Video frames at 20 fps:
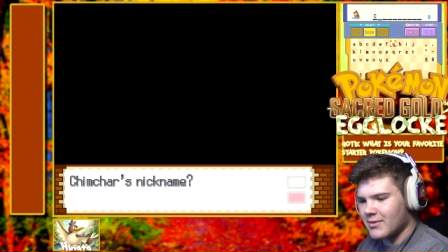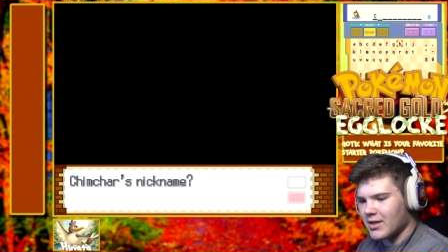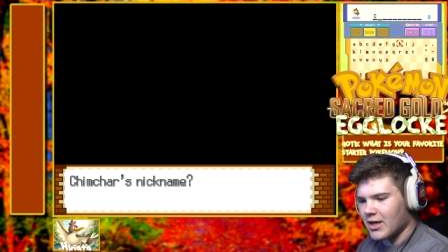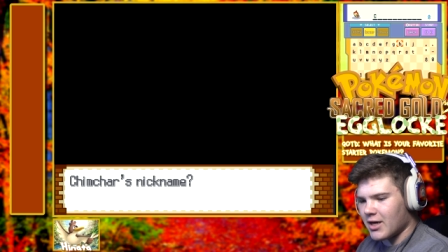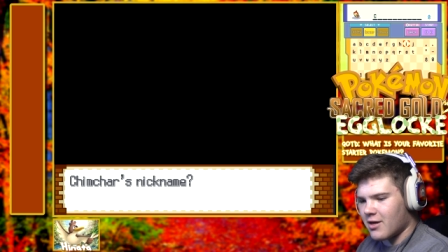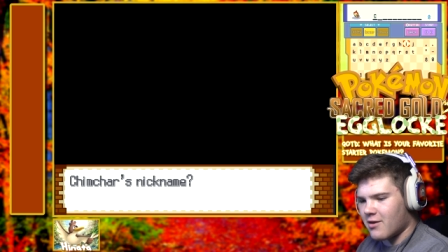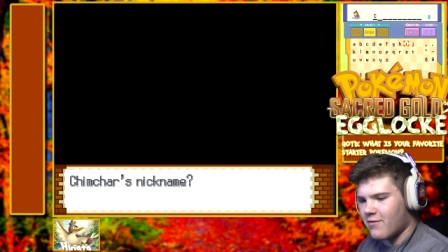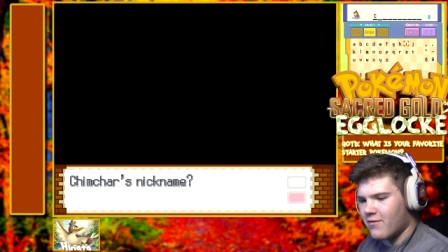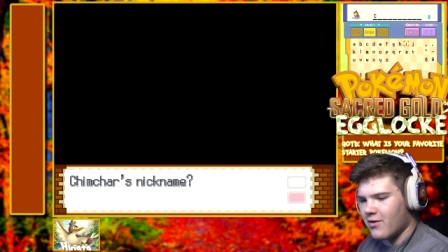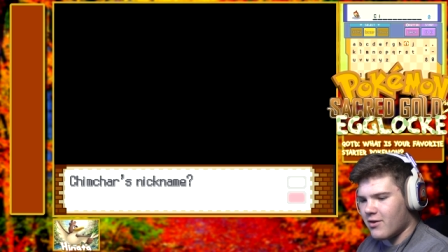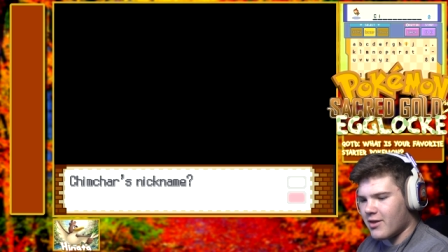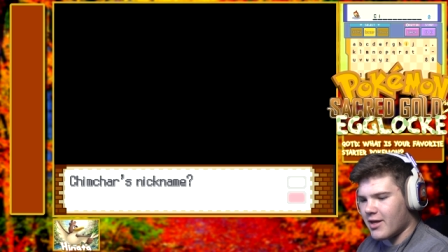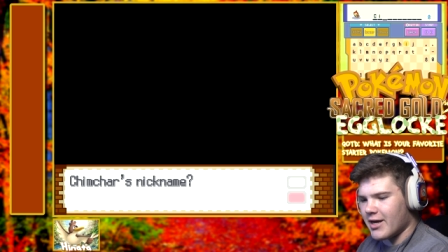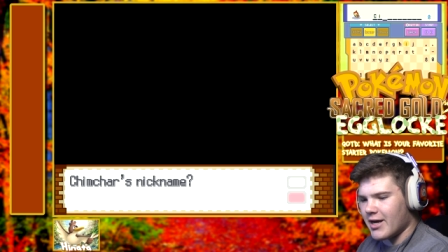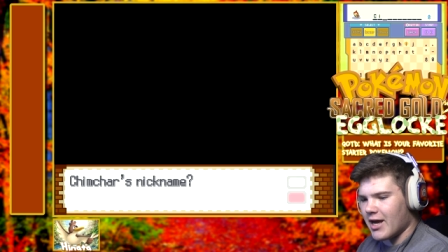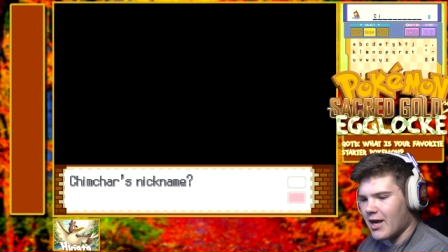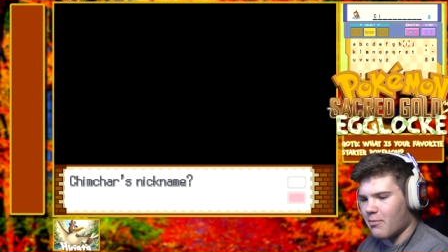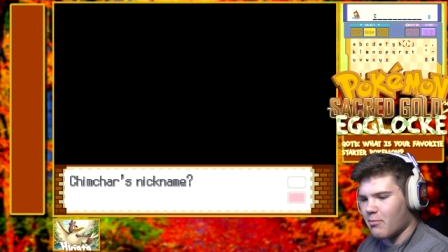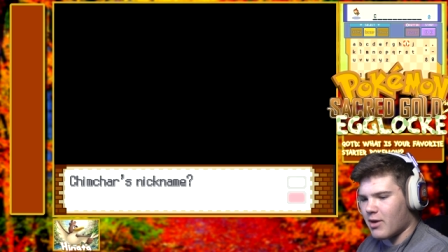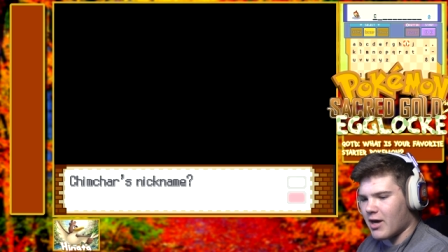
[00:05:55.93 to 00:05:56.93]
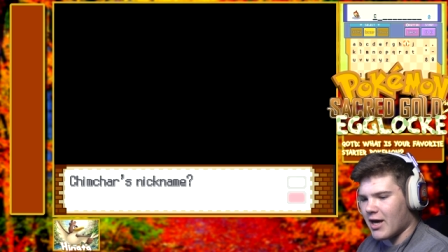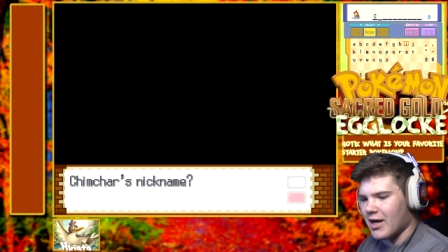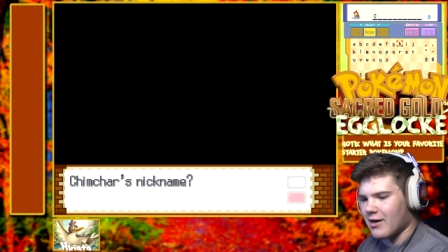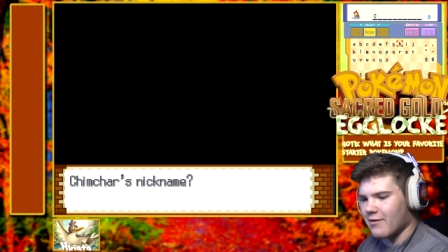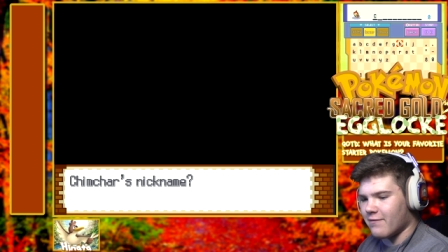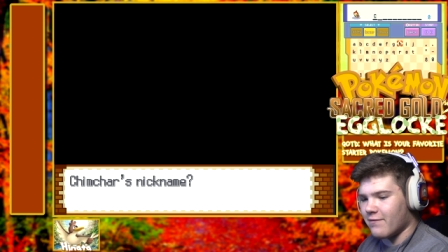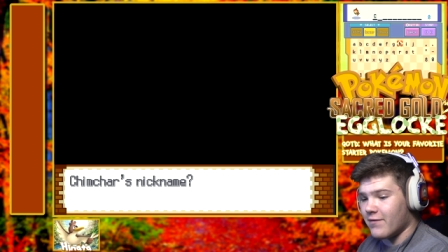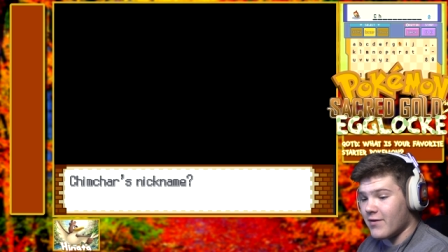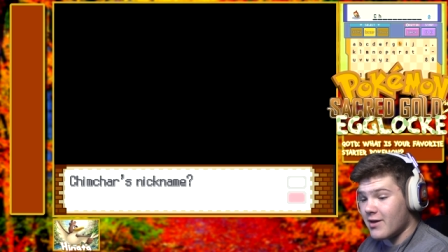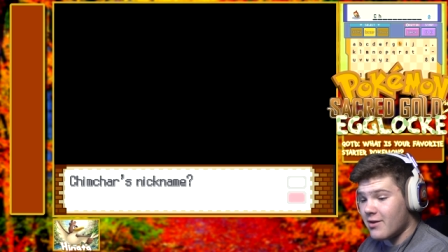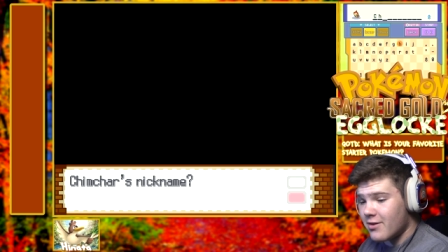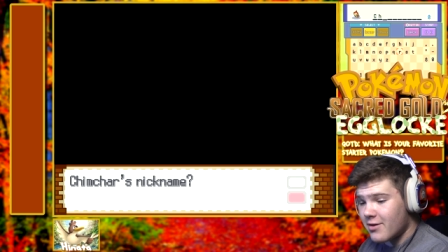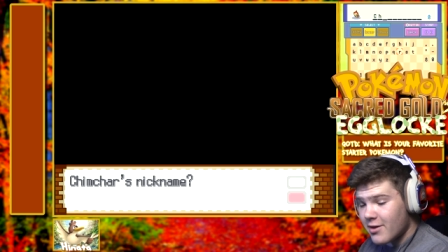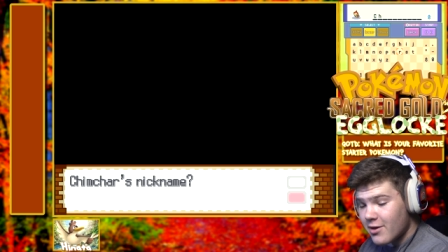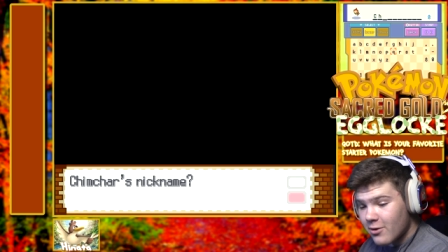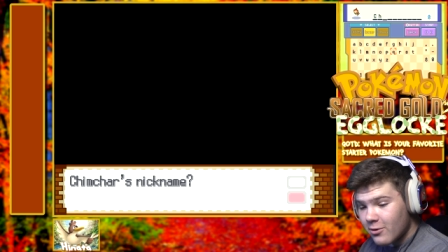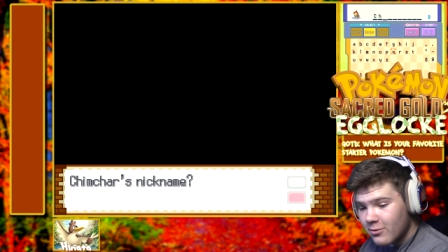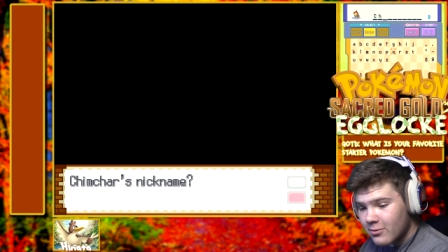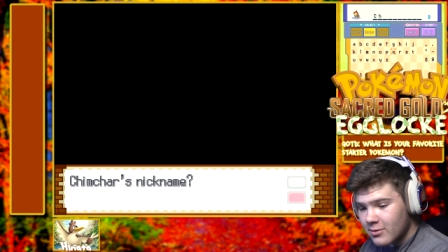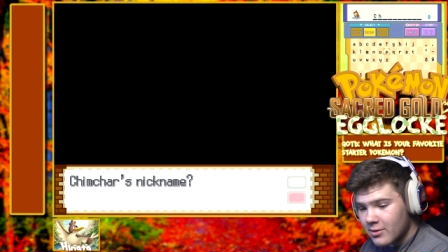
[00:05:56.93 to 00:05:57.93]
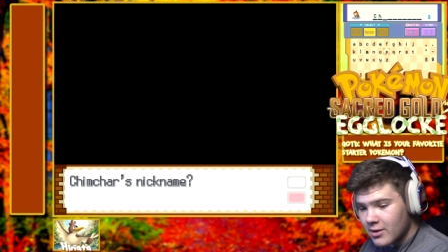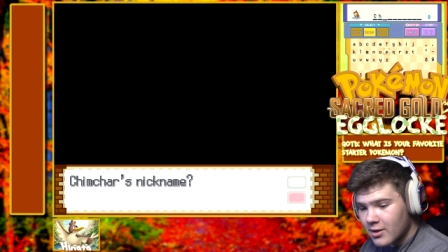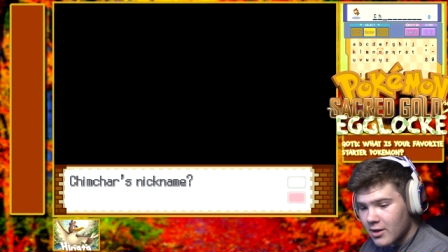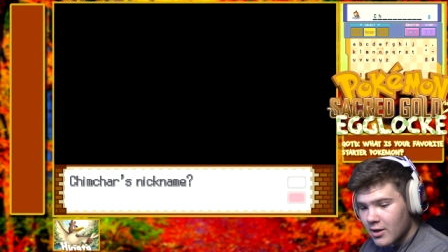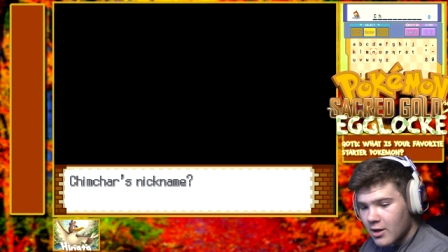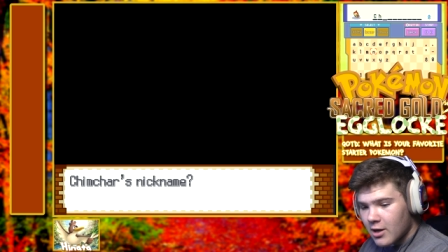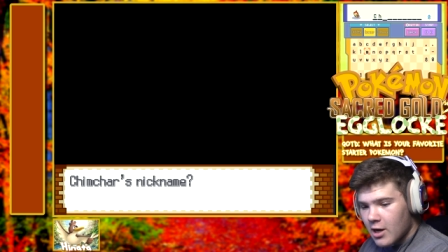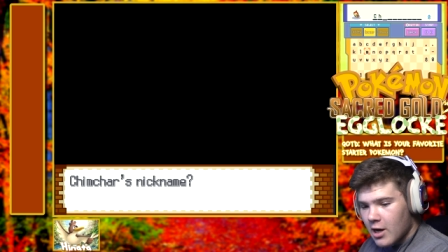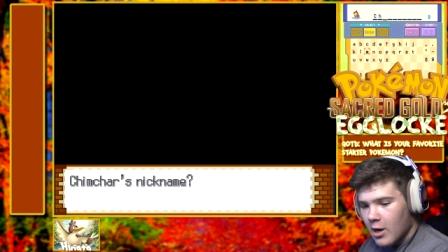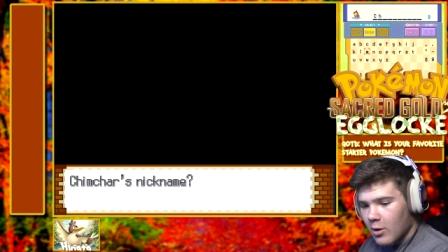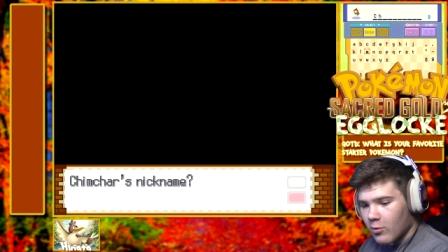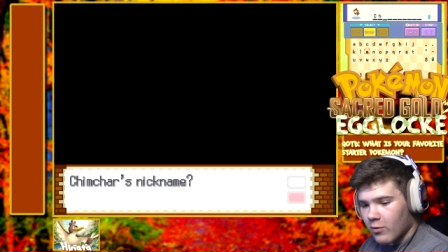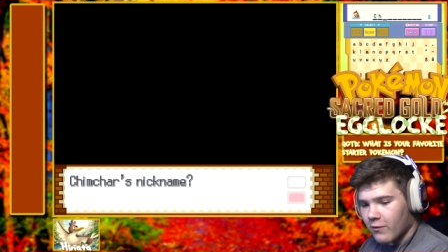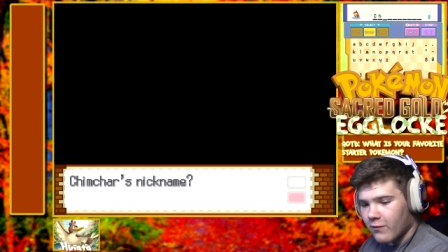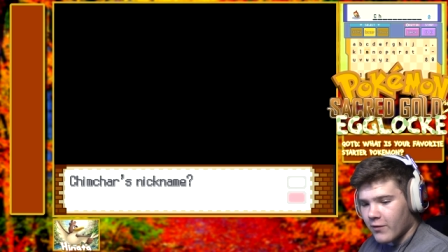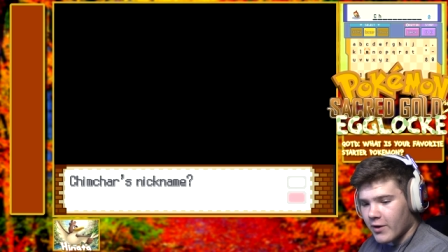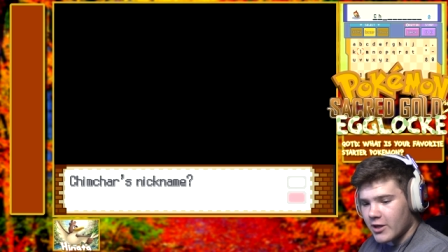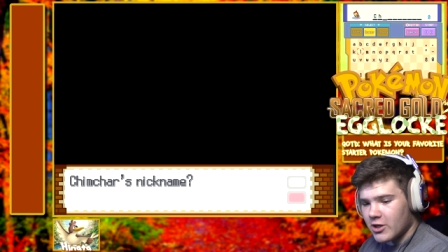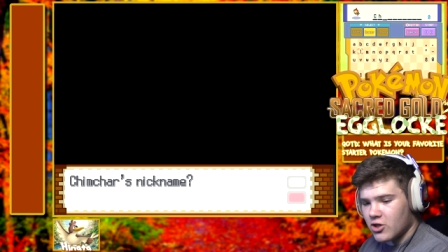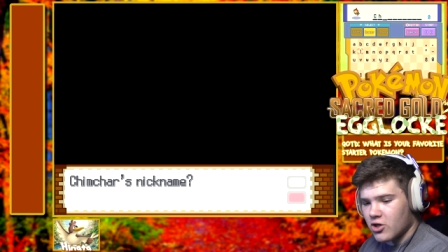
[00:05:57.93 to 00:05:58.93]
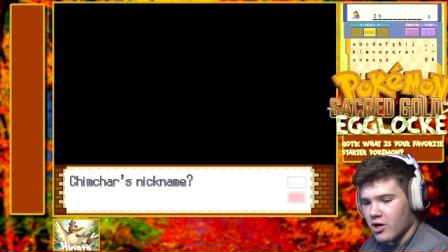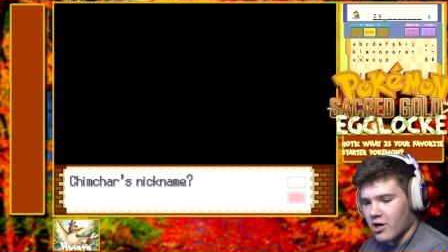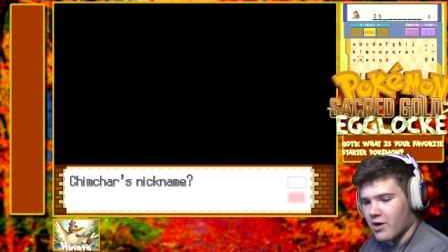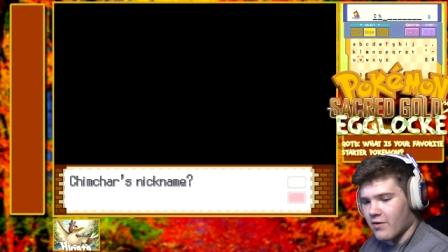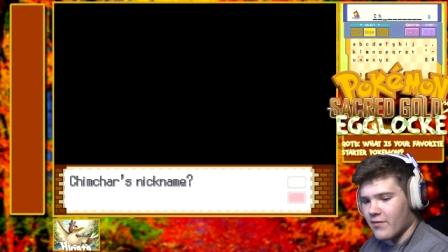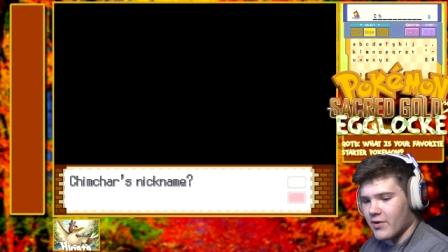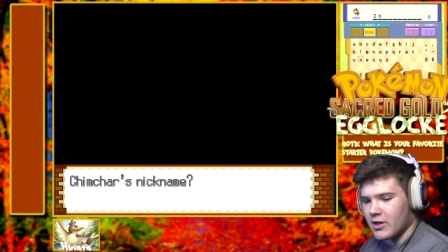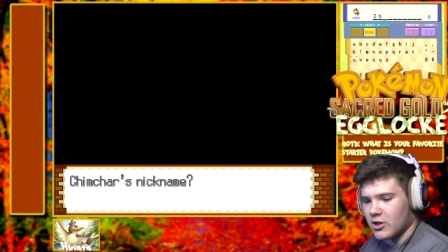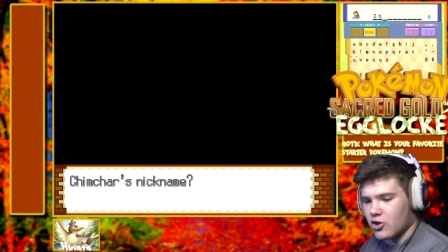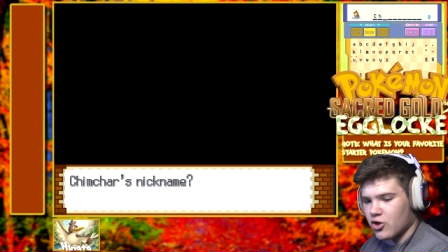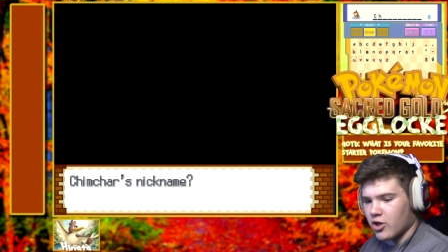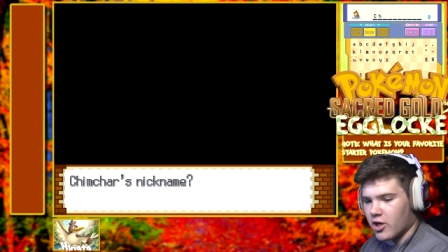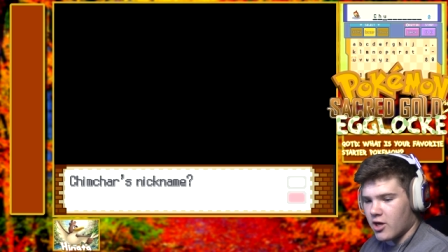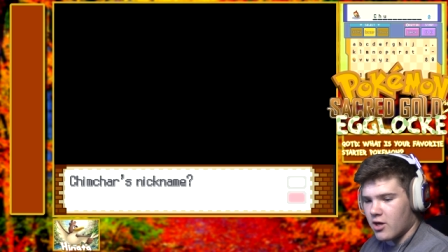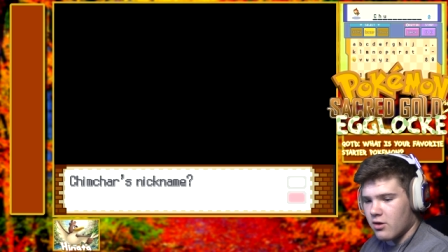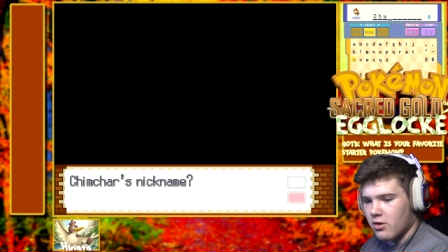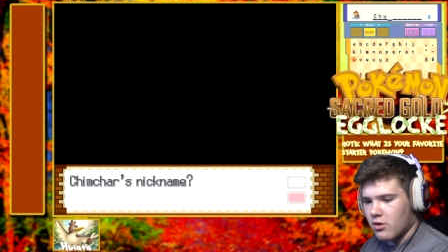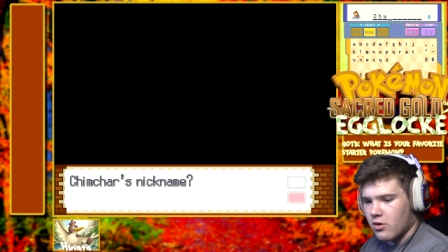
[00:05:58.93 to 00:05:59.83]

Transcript: I just feel that name kind of fits you. We'll fight Chuck eventually.